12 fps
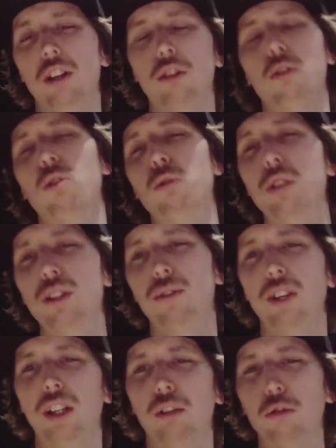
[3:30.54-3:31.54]
not always
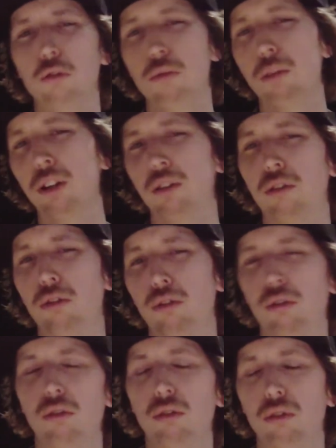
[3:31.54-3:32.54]
think new, but
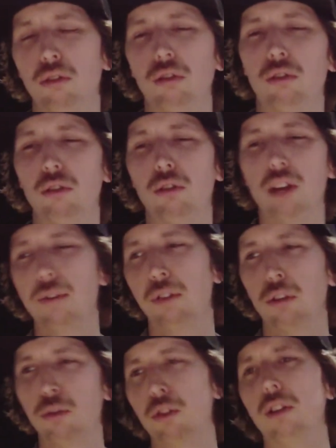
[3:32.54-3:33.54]
to have some
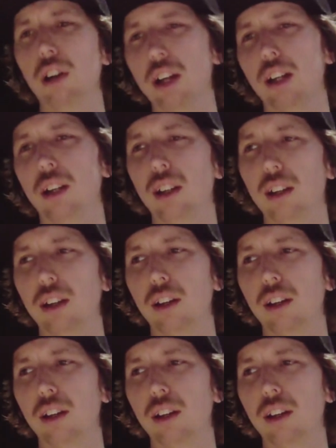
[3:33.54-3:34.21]
sort of like